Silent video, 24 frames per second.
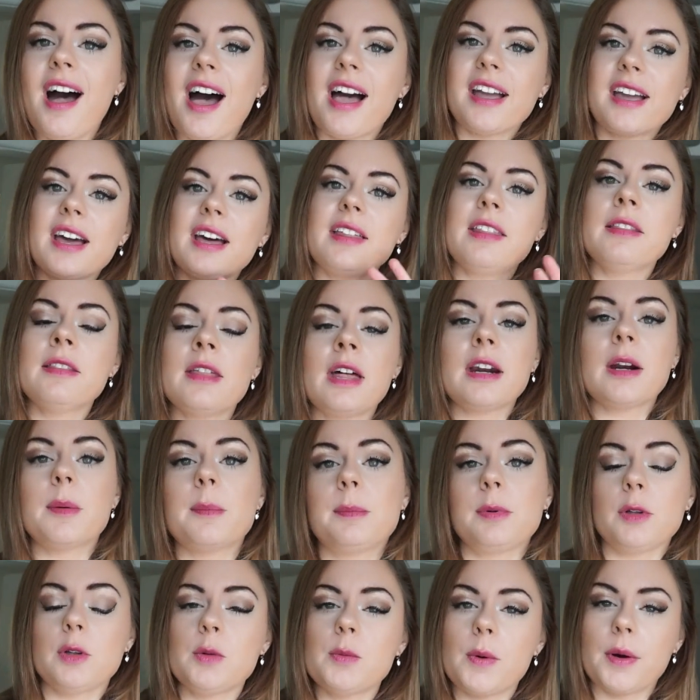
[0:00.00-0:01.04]
I got another
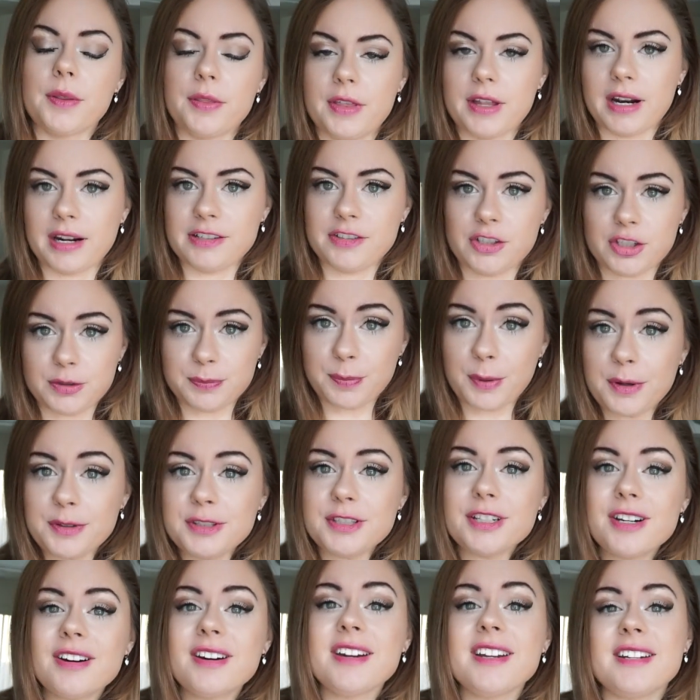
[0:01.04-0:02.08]
blue one that I just
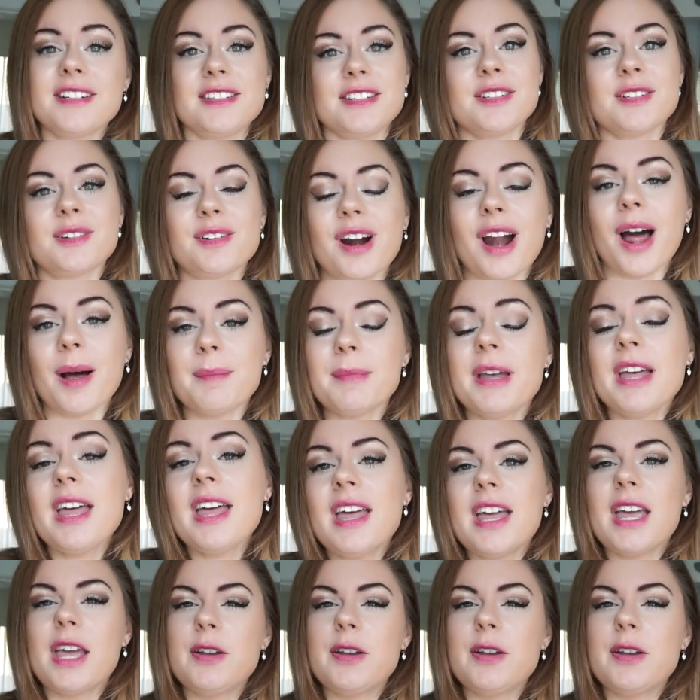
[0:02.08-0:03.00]
posted on Instagram.